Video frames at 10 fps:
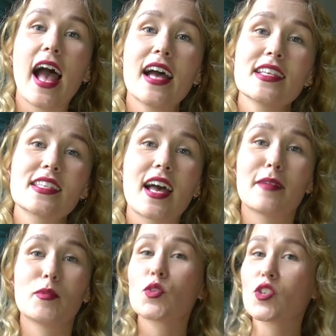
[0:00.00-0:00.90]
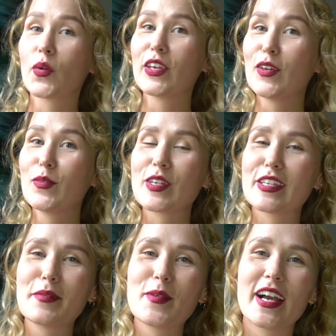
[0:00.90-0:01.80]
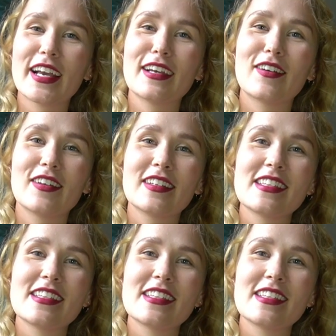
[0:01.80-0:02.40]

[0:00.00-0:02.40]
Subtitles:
As I'm not showing you what I'm working on,